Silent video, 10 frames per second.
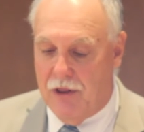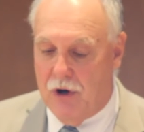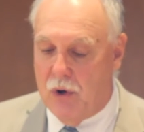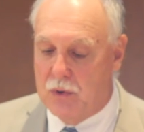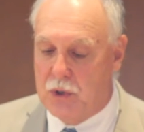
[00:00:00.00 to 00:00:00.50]

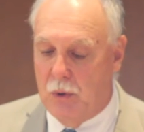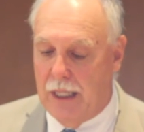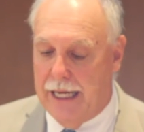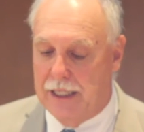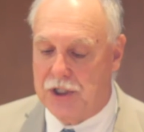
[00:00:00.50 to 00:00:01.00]
Those who,
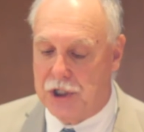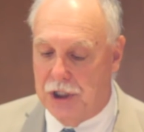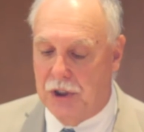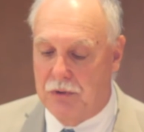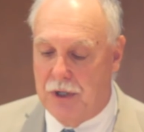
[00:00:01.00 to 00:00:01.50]
like
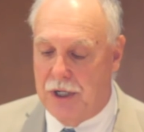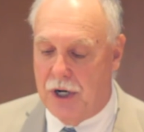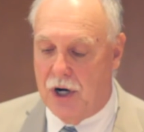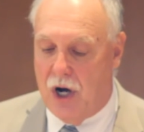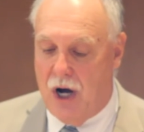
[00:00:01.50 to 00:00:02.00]
children,
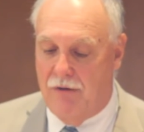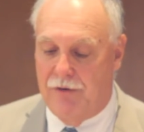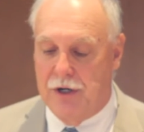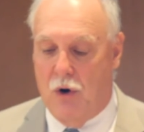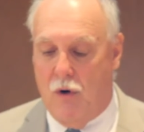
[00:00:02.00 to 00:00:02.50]
are
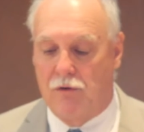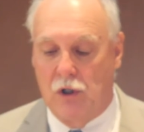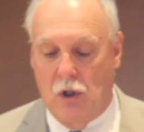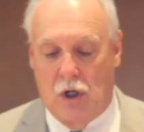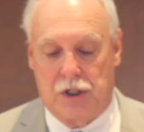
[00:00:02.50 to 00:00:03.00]
often
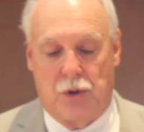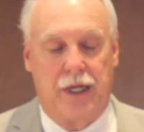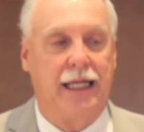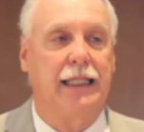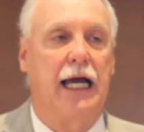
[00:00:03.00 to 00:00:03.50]
overlooked
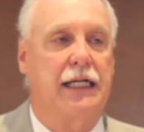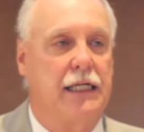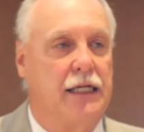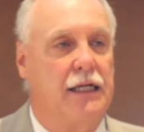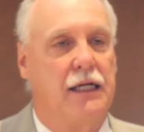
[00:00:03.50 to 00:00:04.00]
or
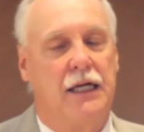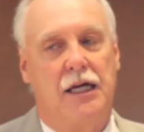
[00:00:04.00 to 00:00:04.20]
neglected